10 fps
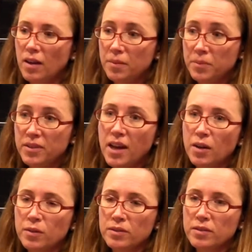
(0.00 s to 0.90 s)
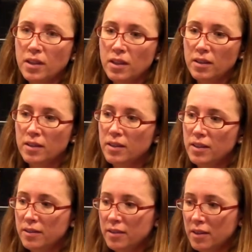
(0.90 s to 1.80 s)
sounds
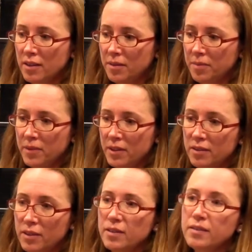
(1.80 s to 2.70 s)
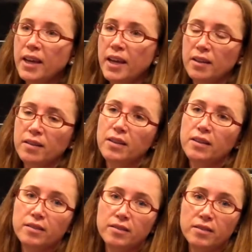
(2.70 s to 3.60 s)
that contain
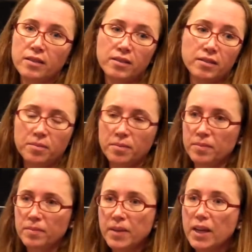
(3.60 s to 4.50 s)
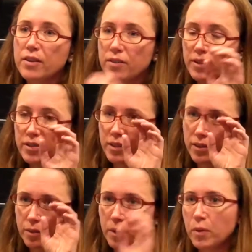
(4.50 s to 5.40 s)
these characteristics
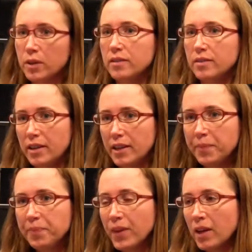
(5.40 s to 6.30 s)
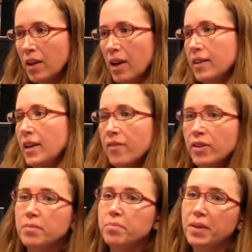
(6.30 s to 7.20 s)
that we want to study, and then
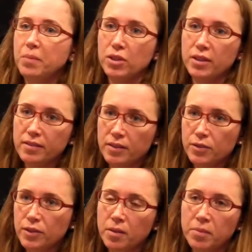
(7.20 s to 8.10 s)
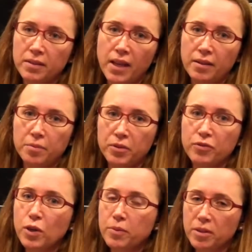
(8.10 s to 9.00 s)
having people listen to them and
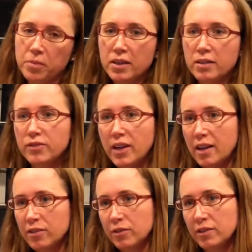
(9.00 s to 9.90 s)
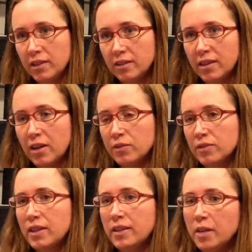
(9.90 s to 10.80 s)
perform some kind of task on these sounds
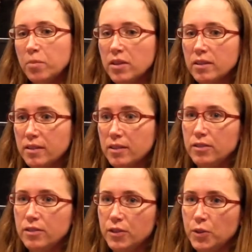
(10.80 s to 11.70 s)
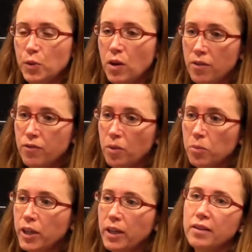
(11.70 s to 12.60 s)
that enables us to, from
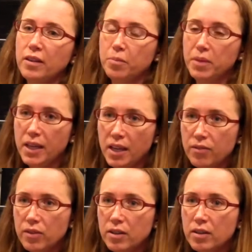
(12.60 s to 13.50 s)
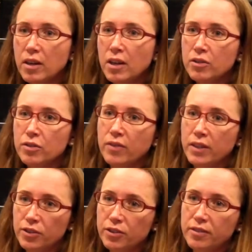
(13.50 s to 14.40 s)
looking at their behavior, sort of
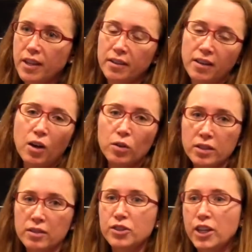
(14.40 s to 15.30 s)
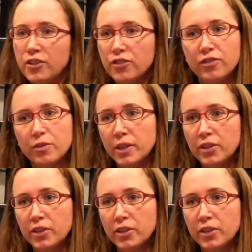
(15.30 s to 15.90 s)
understand how little changes that we